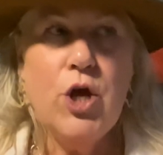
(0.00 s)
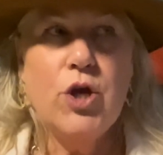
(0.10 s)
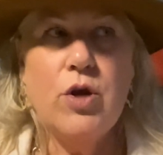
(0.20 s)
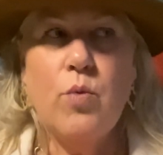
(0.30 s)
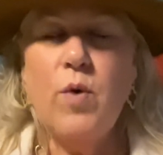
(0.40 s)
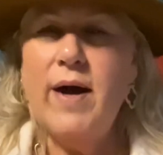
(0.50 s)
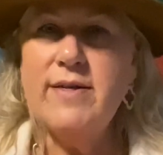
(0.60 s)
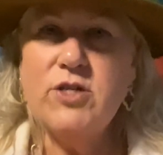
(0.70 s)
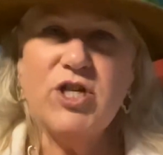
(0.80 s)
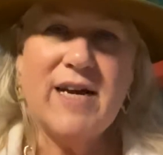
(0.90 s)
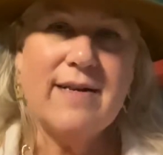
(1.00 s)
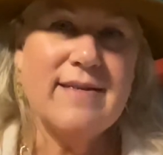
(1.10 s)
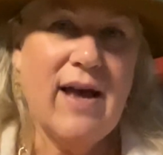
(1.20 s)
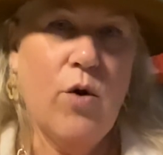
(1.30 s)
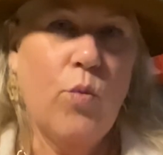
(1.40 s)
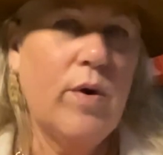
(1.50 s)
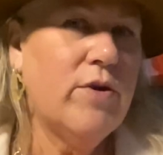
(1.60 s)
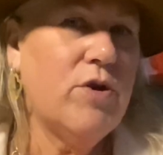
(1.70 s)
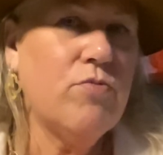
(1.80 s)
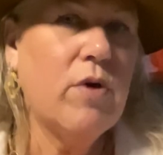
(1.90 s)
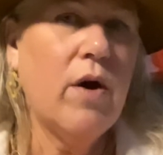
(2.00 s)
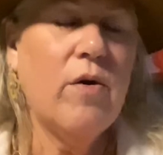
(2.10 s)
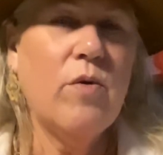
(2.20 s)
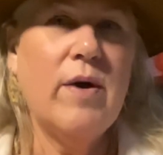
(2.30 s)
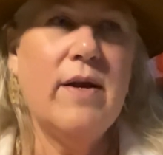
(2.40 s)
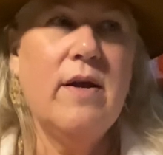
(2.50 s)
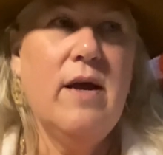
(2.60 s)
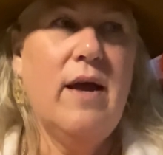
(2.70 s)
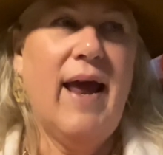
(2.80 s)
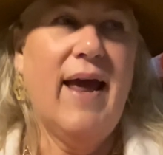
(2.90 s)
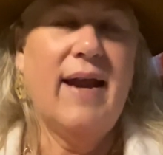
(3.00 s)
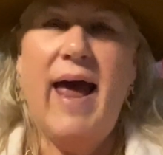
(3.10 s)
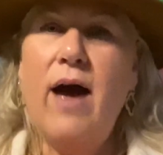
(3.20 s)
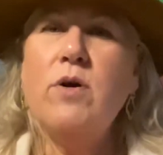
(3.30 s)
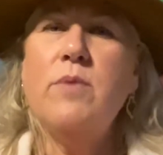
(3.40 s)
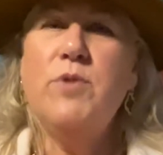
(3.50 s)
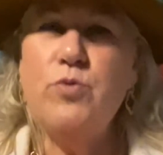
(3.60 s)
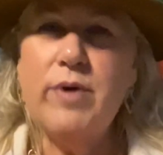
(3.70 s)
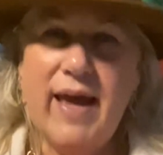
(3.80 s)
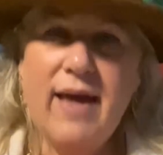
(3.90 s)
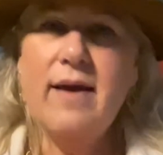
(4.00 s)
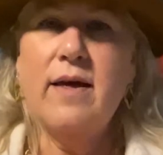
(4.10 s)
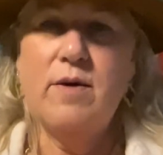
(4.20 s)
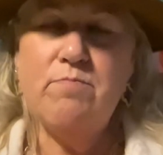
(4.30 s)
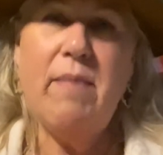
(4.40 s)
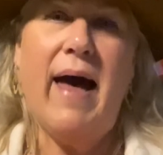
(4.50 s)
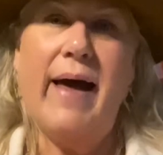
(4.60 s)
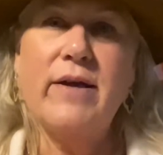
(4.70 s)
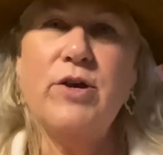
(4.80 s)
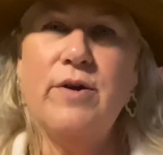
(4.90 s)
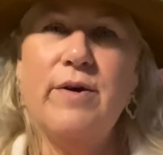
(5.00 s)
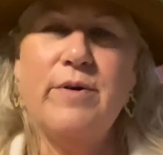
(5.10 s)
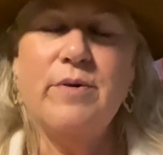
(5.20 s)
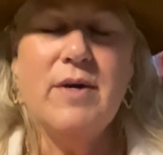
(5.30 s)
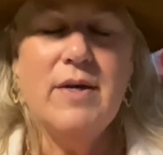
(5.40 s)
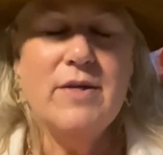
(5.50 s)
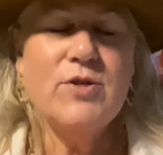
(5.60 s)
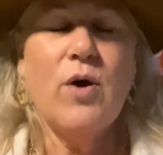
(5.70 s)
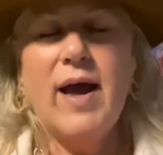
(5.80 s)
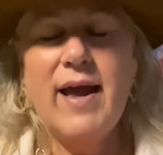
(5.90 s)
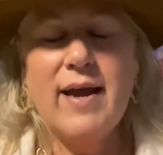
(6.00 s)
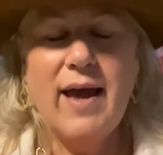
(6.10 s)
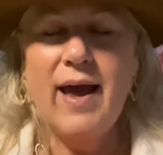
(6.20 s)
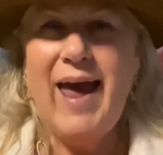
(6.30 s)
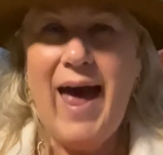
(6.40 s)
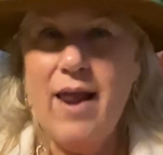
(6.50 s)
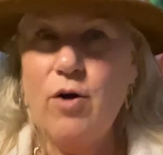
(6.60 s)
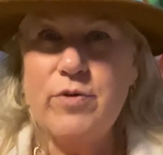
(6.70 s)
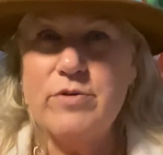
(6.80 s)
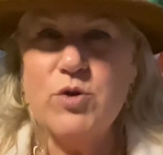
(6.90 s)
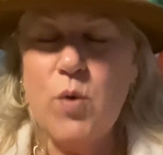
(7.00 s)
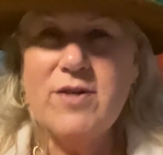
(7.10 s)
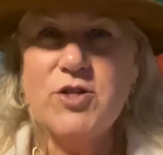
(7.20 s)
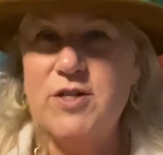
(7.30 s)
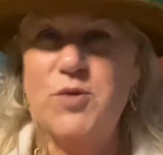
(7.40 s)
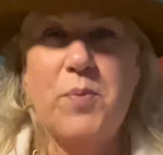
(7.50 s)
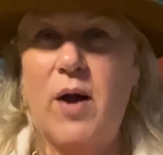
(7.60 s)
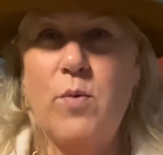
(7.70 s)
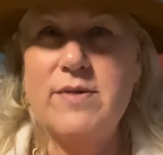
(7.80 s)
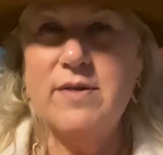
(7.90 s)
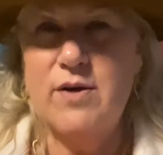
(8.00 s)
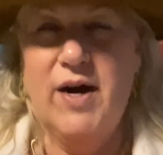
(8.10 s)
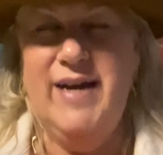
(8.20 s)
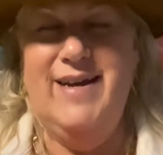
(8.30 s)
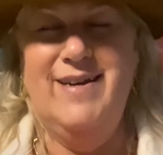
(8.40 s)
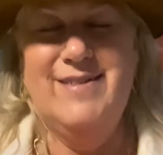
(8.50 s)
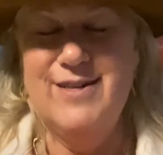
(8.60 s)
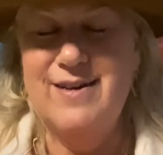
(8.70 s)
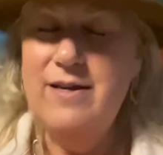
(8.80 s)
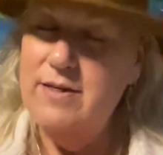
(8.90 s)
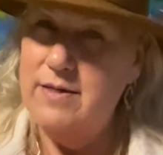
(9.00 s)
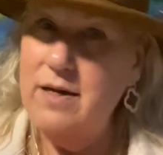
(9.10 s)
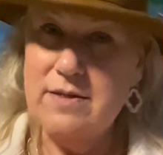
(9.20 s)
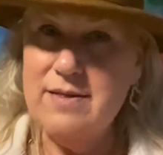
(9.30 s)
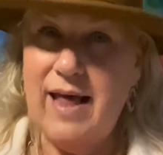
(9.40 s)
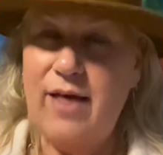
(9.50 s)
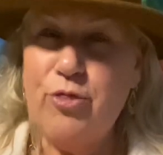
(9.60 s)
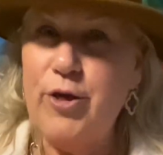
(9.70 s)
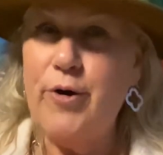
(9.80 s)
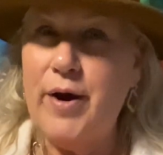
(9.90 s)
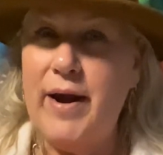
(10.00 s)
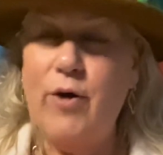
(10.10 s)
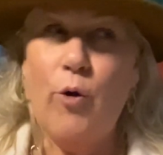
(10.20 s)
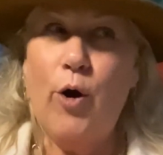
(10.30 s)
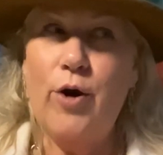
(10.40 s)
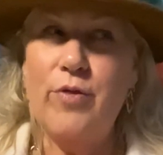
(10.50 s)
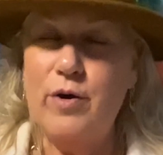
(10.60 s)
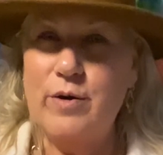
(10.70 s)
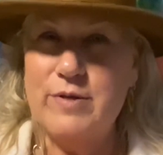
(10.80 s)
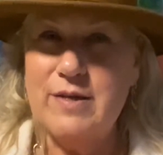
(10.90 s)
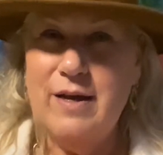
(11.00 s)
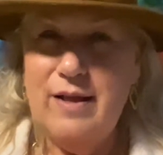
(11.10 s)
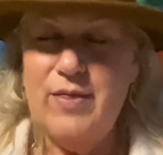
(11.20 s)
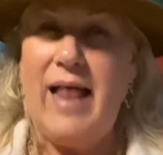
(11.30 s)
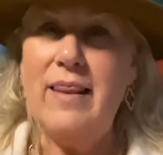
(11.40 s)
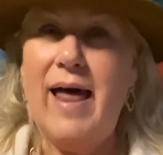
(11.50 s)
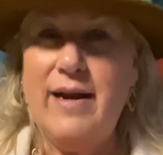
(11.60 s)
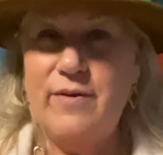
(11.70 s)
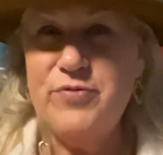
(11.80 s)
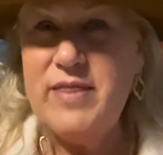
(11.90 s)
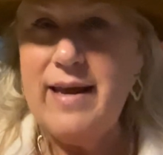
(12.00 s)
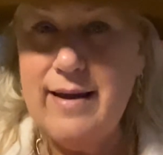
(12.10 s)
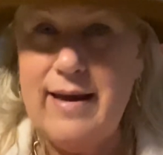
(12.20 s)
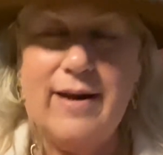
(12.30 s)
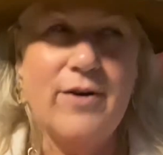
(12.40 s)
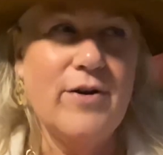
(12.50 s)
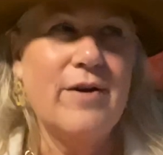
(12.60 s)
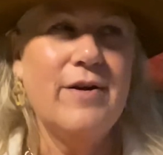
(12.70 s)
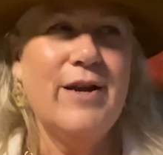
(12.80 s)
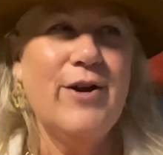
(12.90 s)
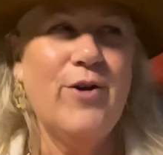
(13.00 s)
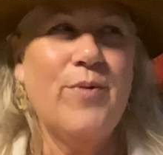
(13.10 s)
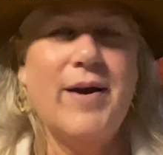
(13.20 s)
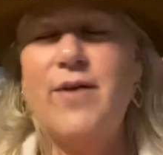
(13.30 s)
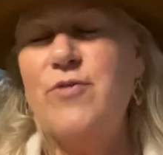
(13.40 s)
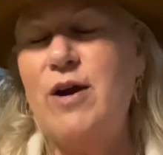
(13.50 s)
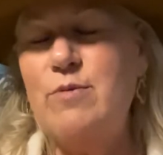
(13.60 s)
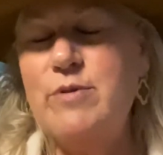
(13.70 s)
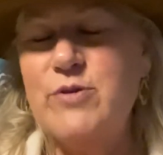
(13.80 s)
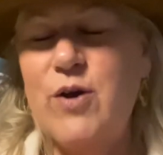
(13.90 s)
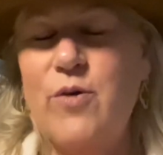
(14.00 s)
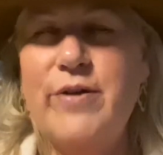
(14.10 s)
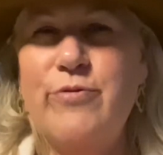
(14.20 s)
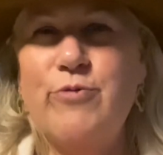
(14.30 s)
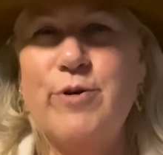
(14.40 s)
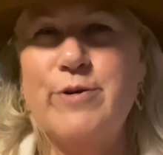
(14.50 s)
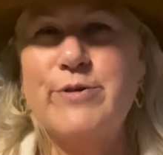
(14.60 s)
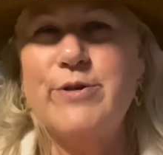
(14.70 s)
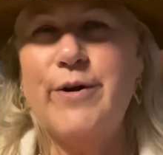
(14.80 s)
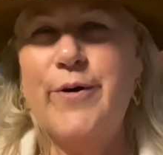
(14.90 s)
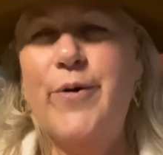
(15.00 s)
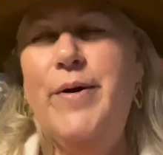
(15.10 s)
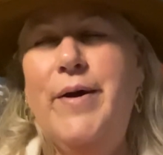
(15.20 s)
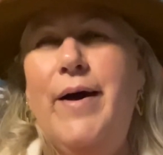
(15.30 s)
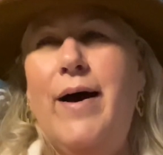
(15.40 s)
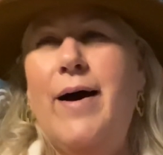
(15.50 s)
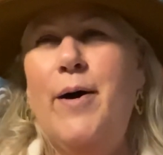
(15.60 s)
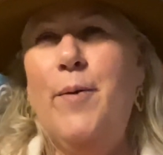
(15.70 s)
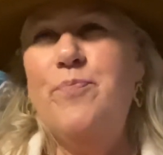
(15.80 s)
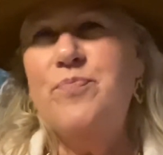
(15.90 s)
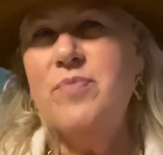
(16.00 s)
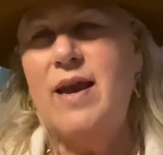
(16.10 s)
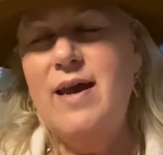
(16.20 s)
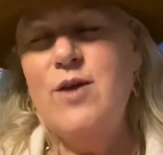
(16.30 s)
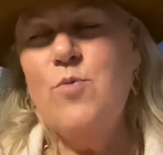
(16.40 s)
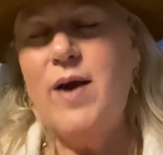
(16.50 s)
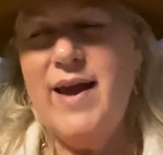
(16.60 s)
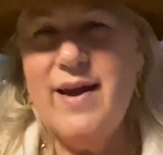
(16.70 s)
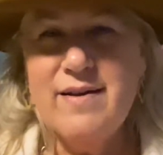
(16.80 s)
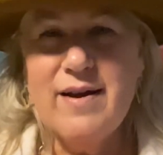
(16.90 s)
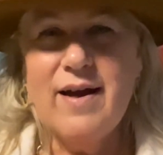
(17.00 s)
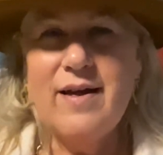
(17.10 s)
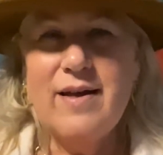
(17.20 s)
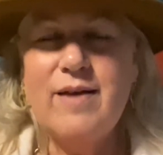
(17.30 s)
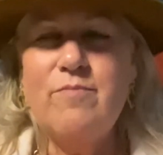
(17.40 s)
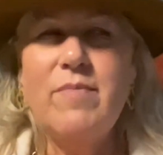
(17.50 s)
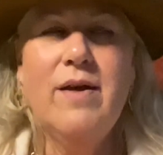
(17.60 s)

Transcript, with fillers: you know what checks out where do you go and and how come you can't come back you know so i had i had all those questions but i wasn't going to test that theory or those that line of thinking or you know whatever i was going through so um anyway i'm